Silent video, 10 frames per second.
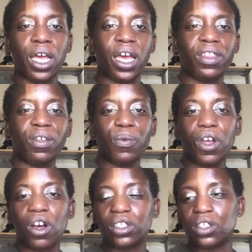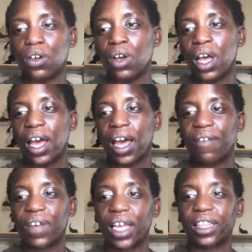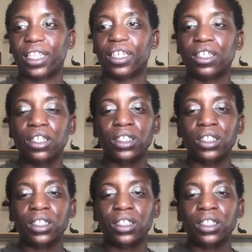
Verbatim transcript: And then we also have had the